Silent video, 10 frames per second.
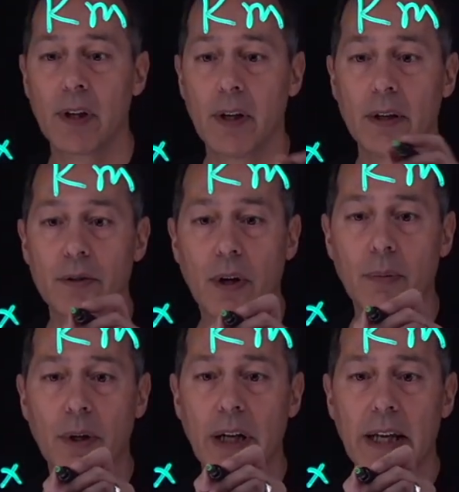So I'm
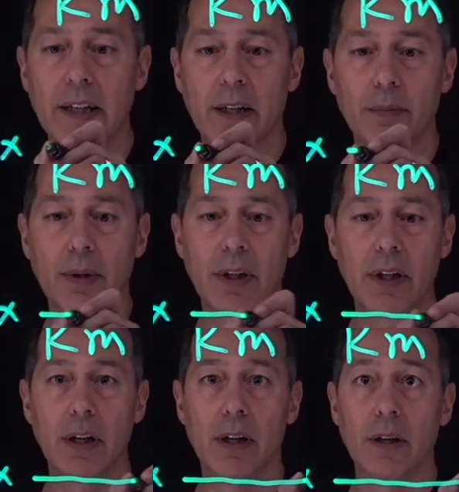going to end up
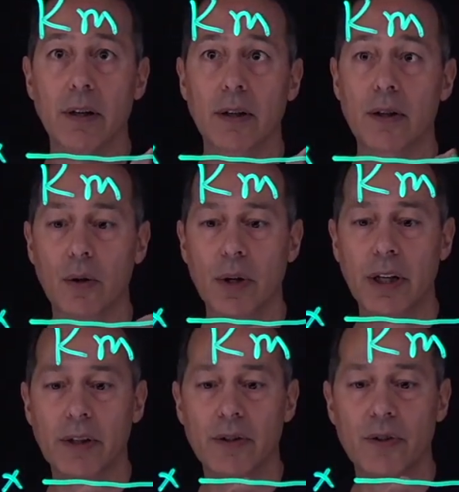here going
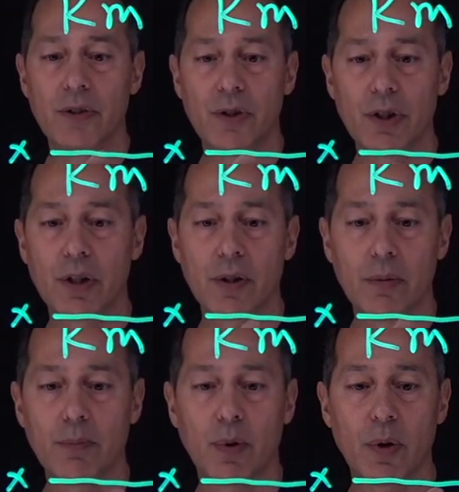
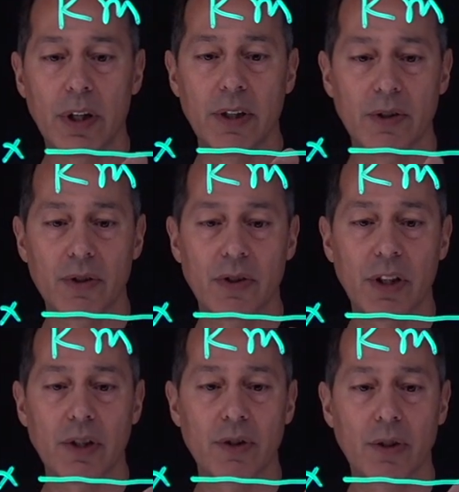
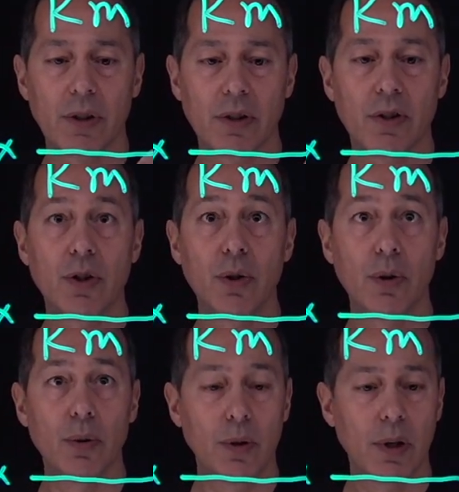
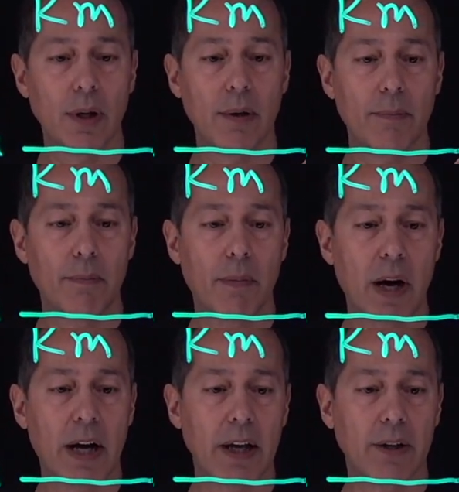0.62
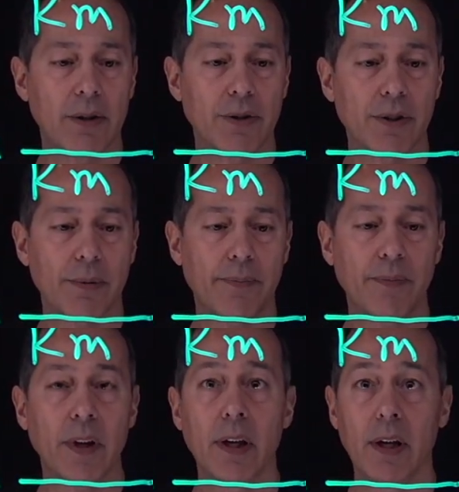miles
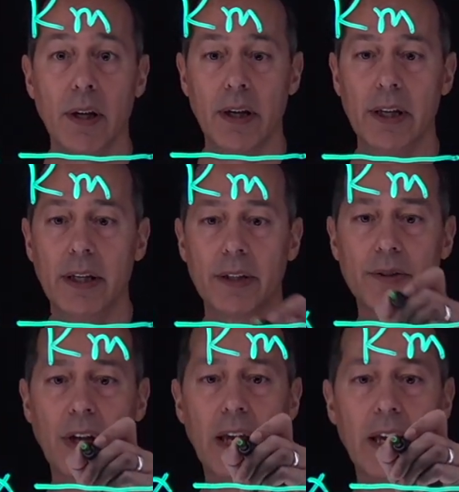is
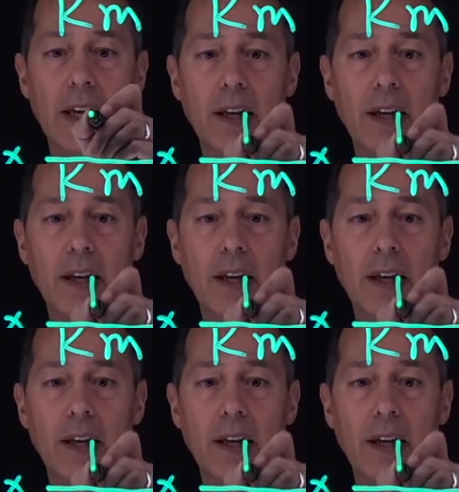a